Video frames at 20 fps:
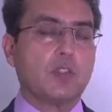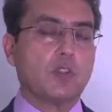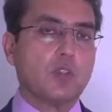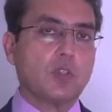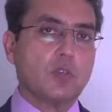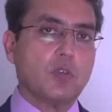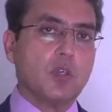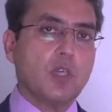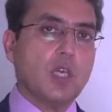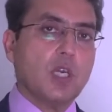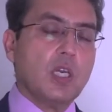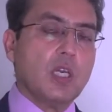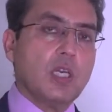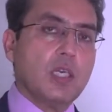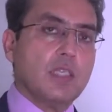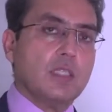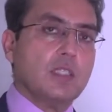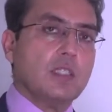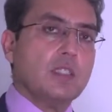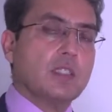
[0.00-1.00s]
So
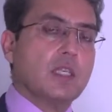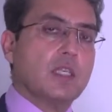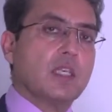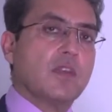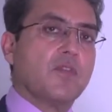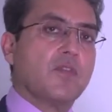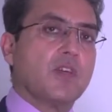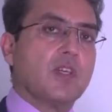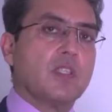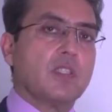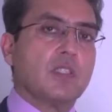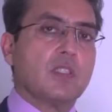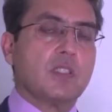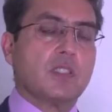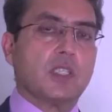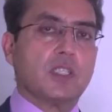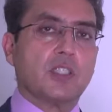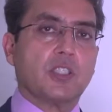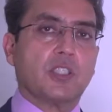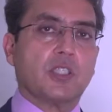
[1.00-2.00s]
these are different
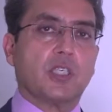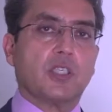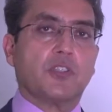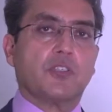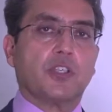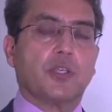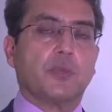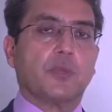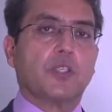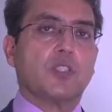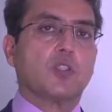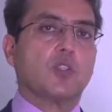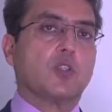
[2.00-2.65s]
surgical treatments.